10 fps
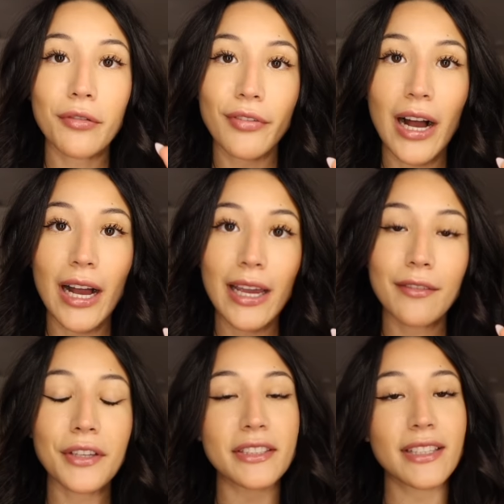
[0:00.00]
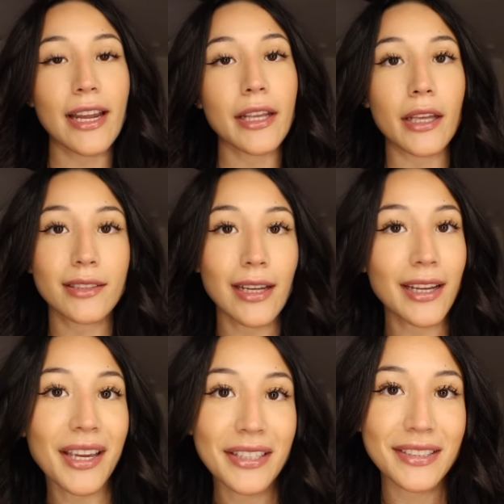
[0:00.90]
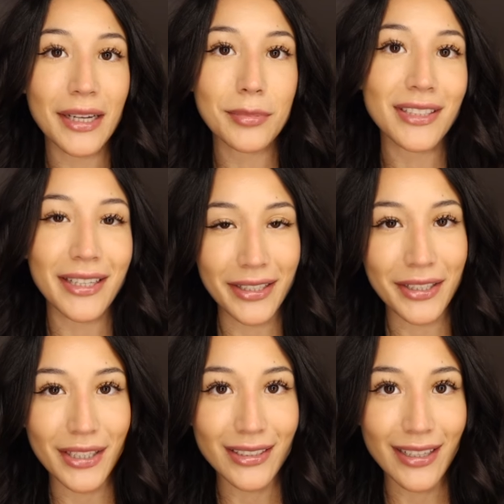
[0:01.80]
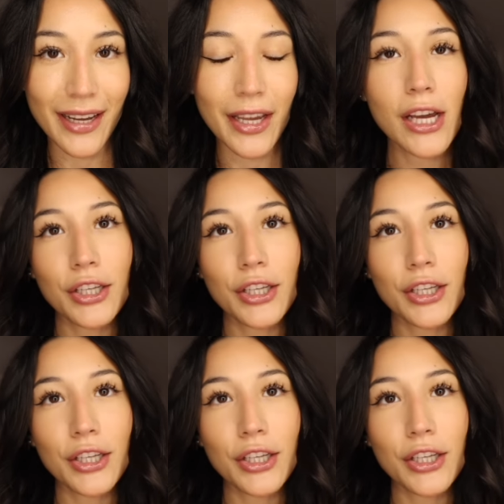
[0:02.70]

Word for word: five is getting 10K steps in a day.